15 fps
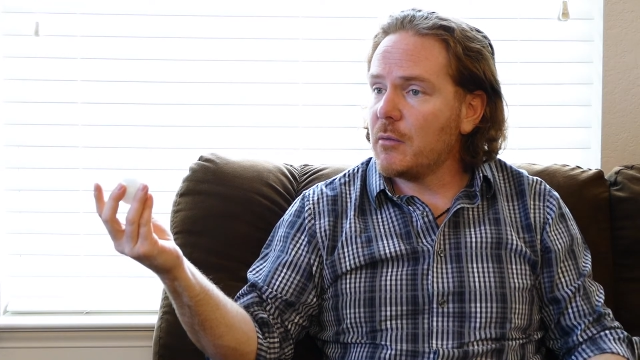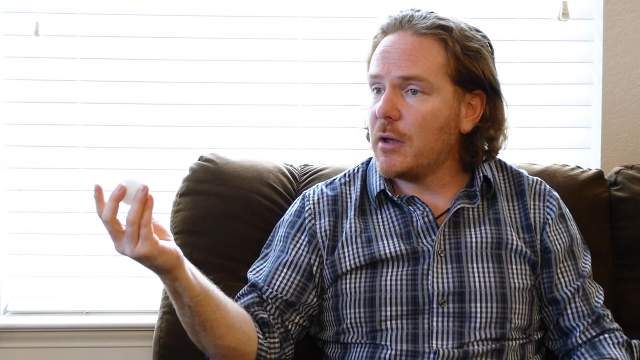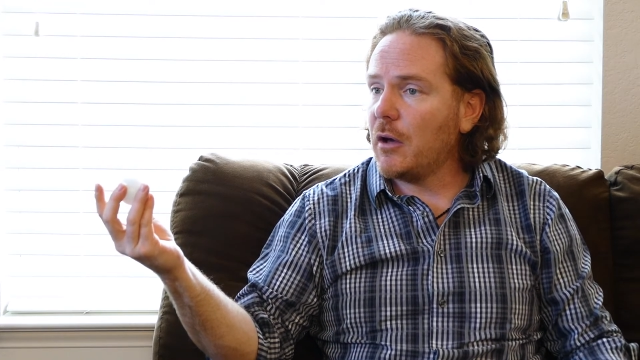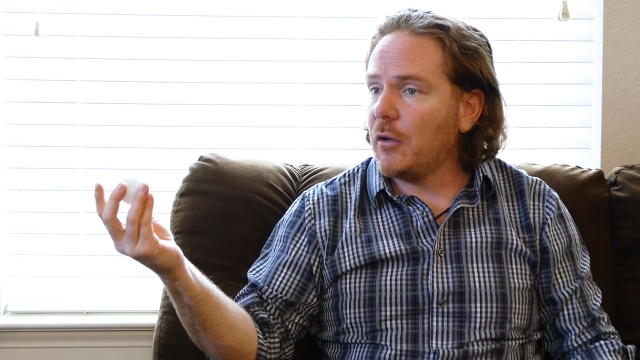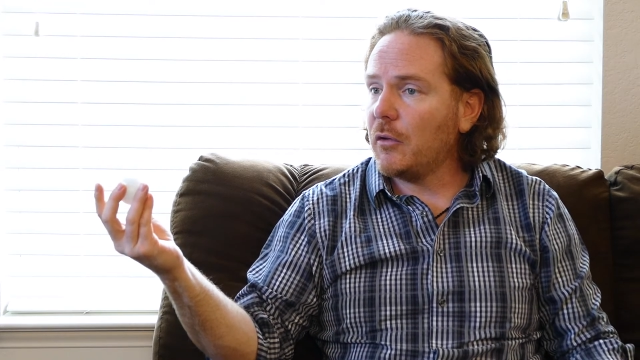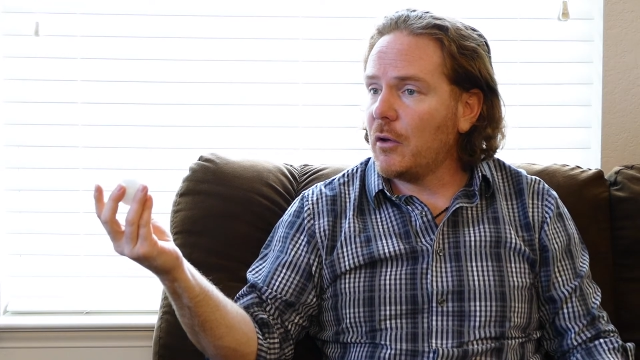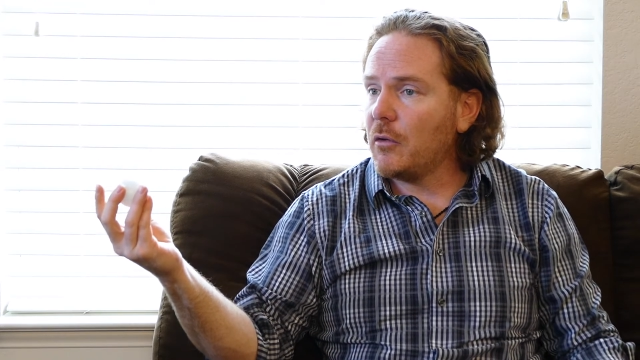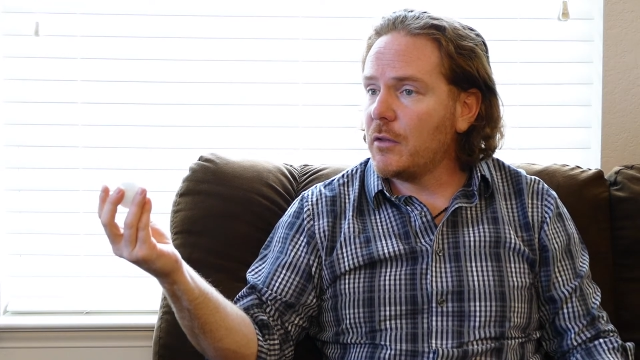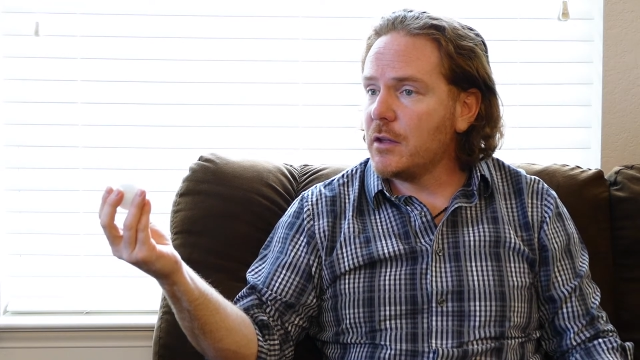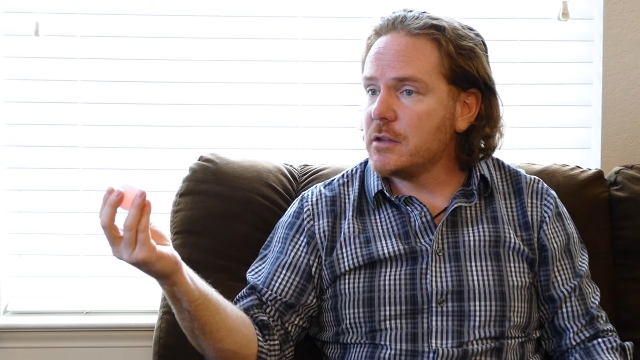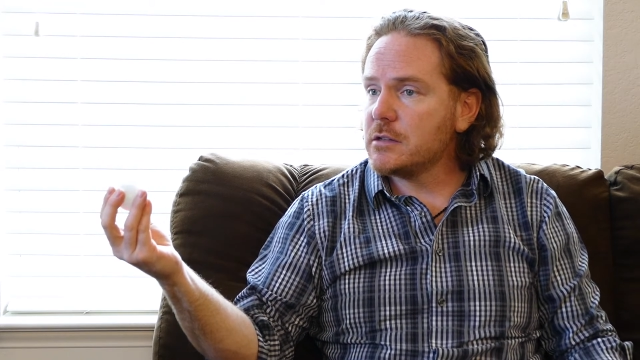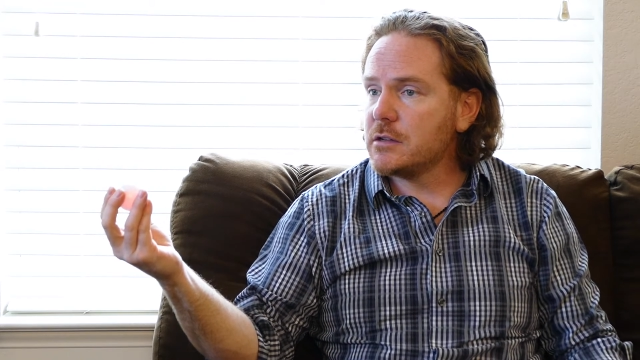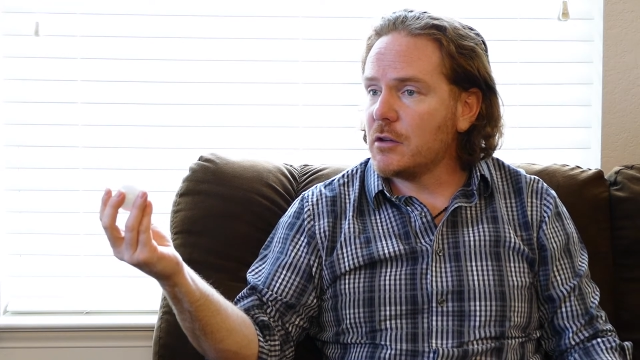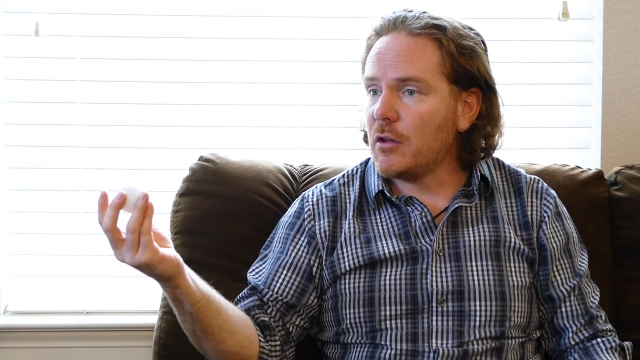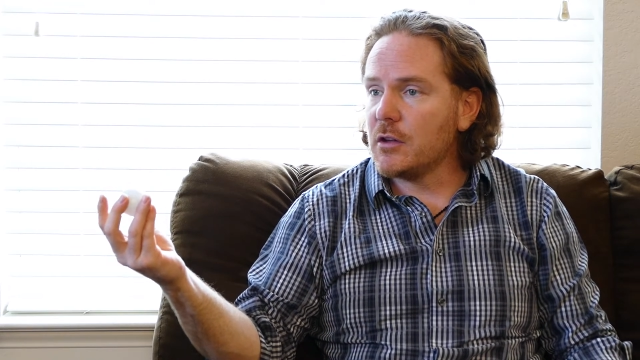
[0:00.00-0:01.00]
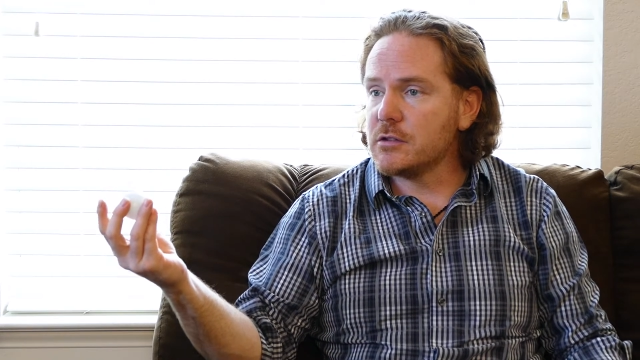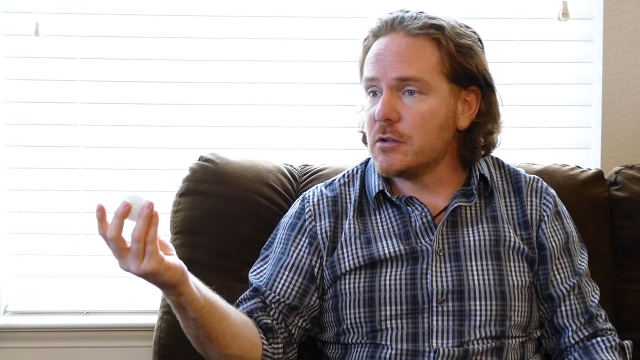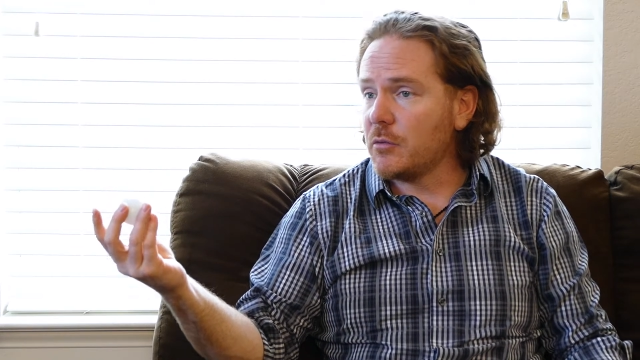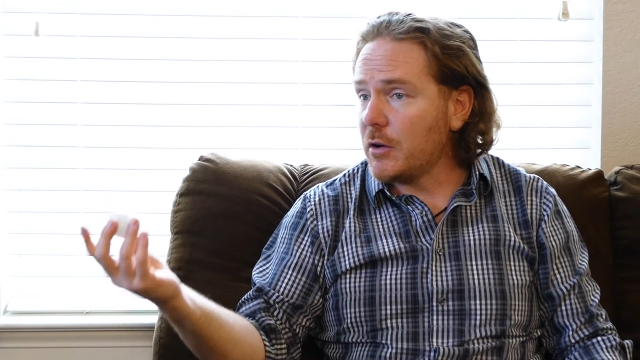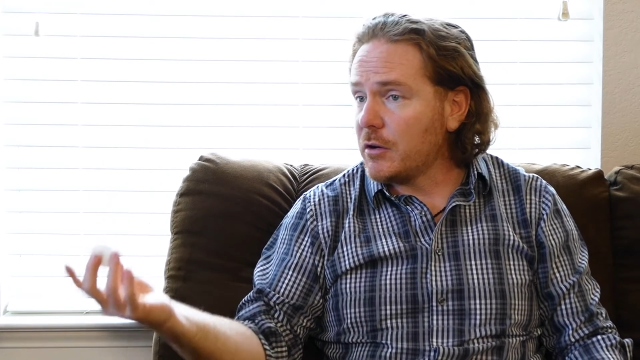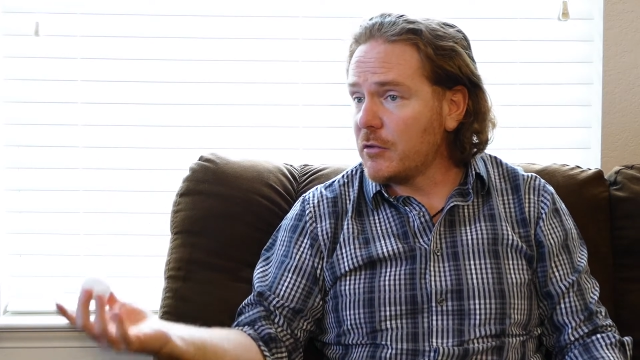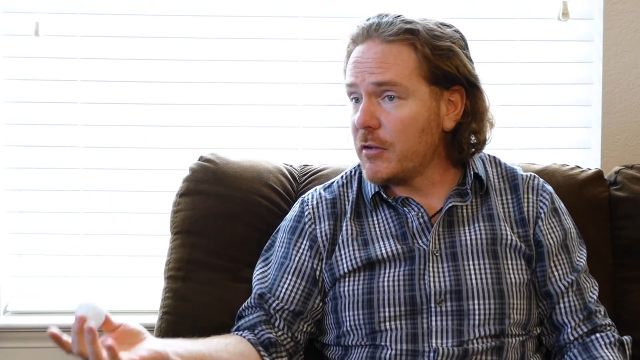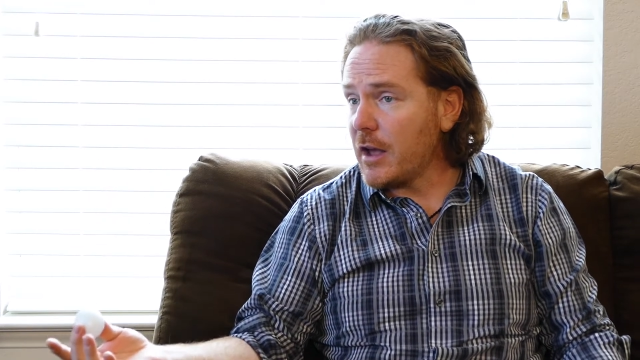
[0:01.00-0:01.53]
We all know this. It'll also run your